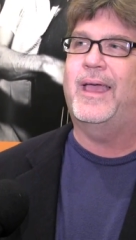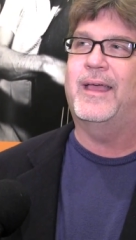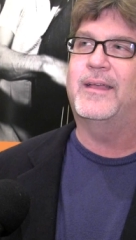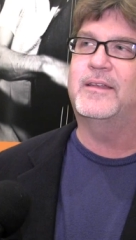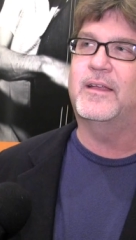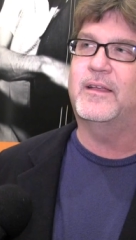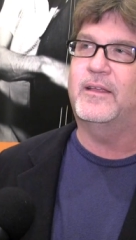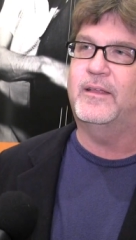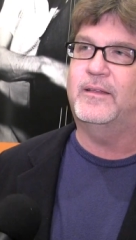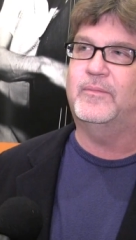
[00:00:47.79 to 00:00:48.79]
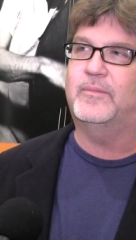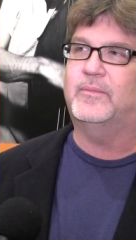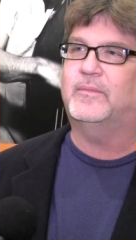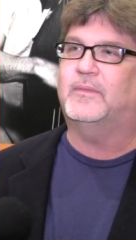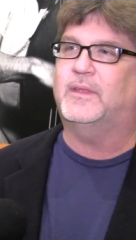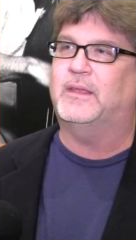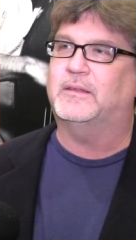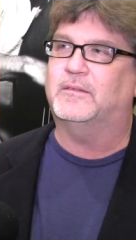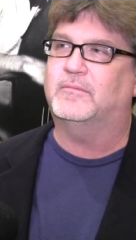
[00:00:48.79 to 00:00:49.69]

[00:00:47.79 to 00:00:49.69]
And it